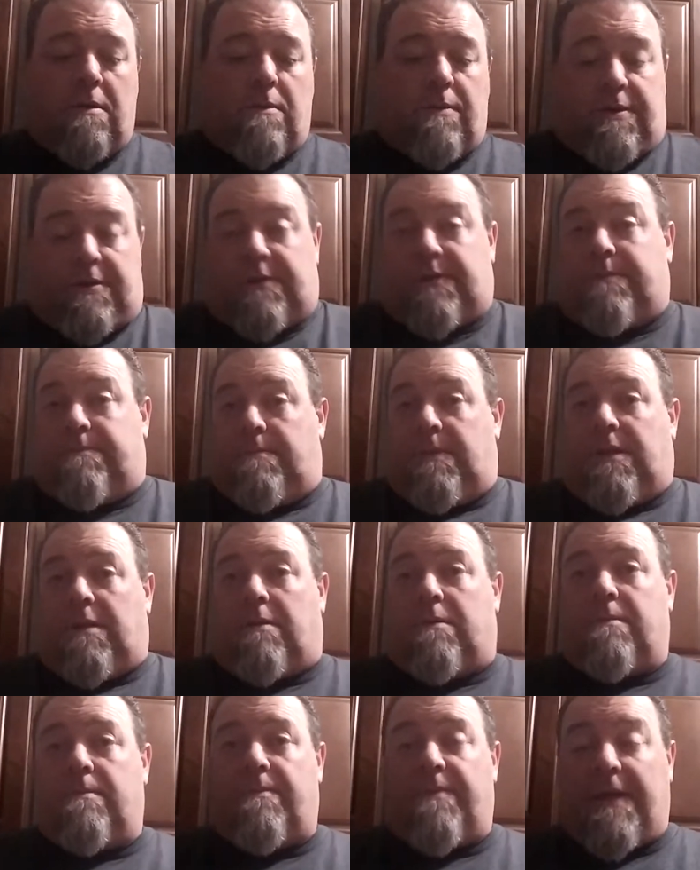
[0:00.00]
which,
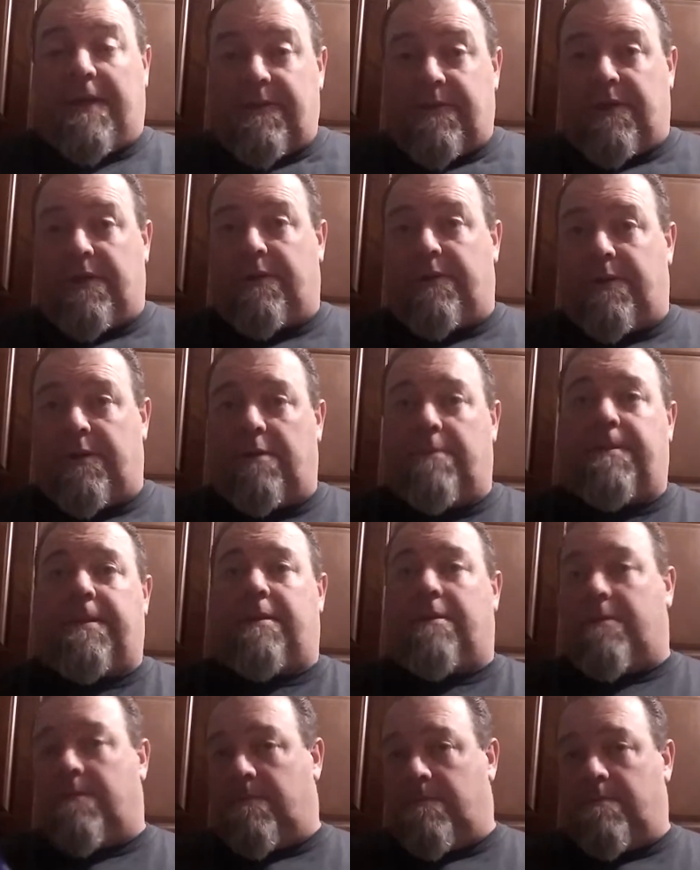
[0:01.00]
thanks to YouTube
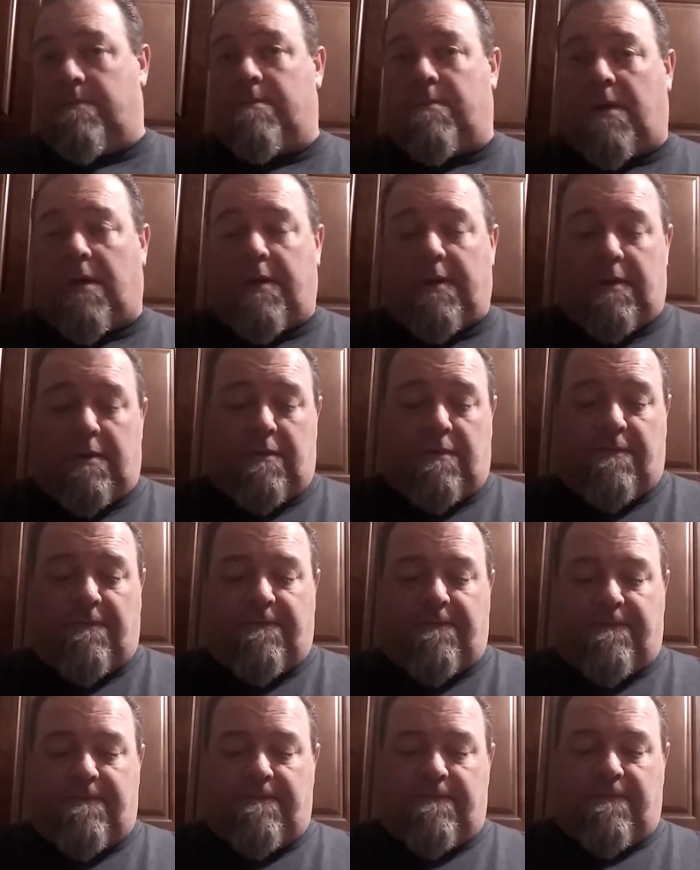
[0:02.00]
and all
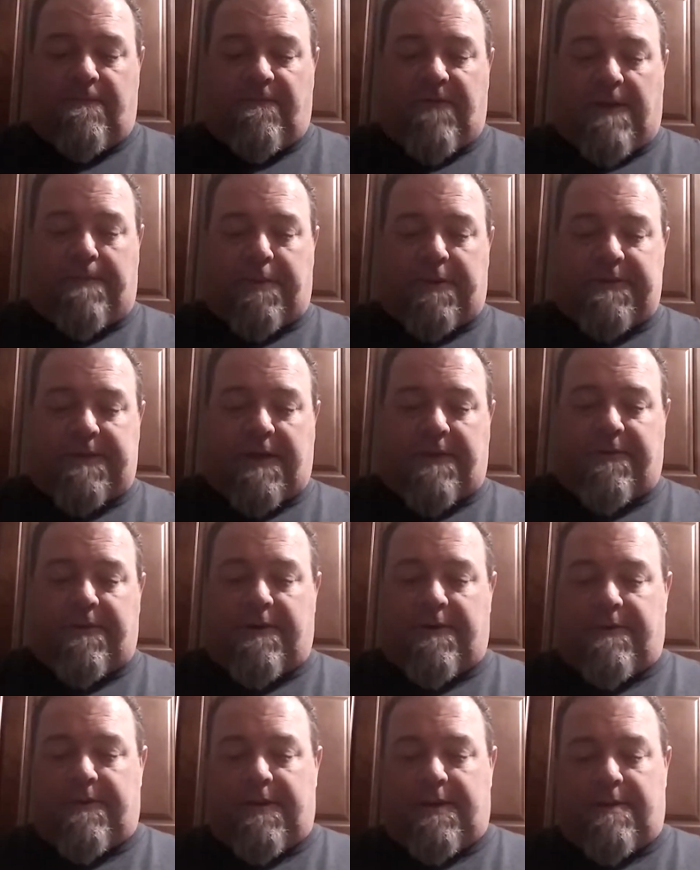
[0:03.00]
you vapors out
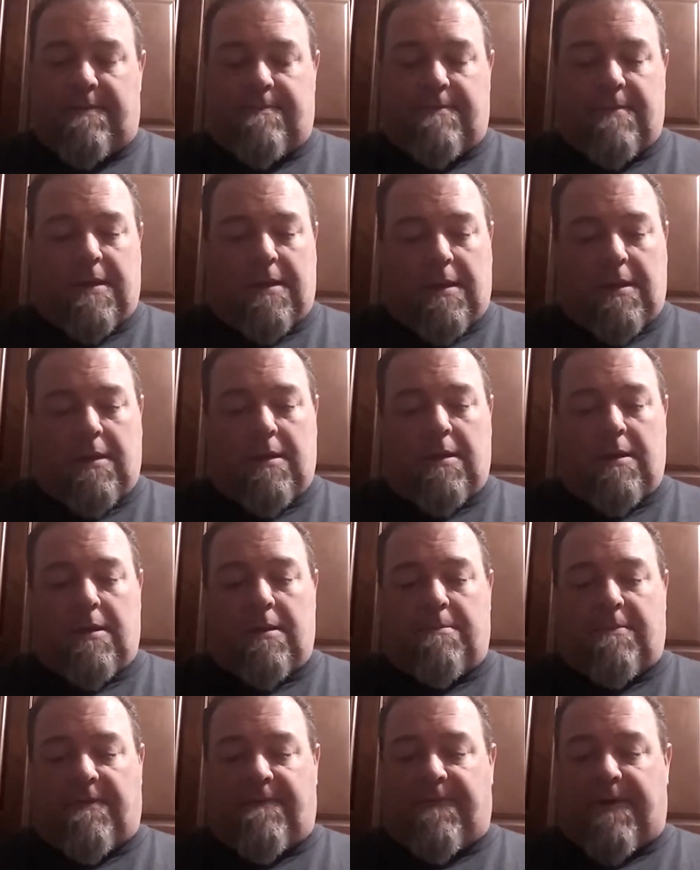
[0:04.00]
there that
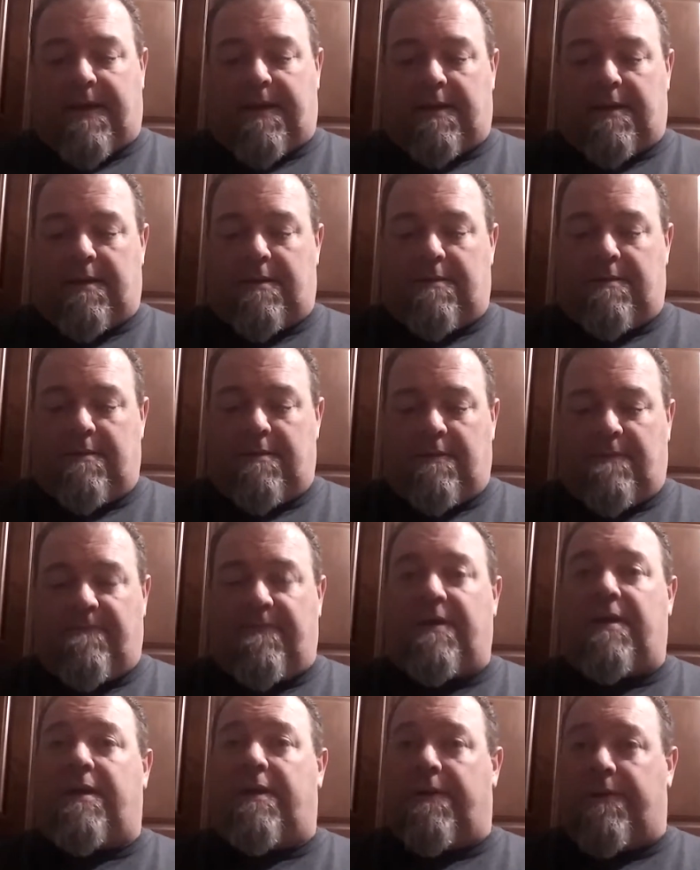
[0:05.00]
provided
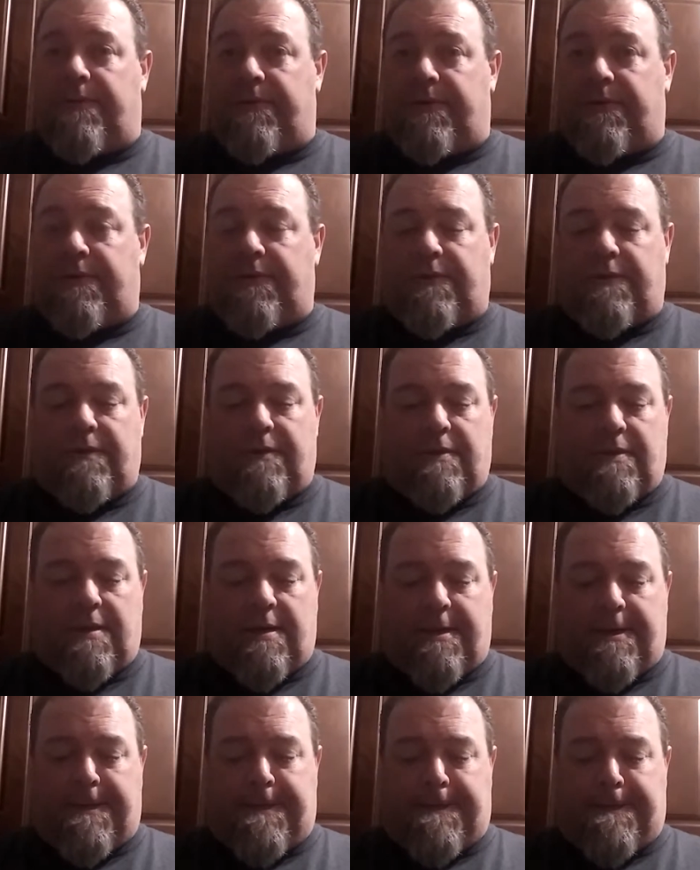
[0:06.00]
videos
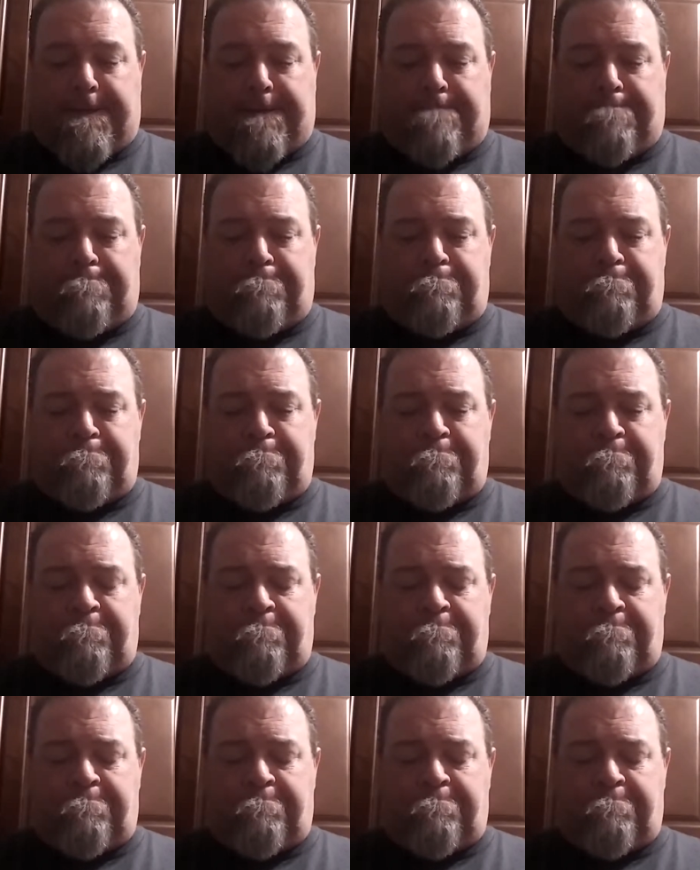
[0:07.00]
on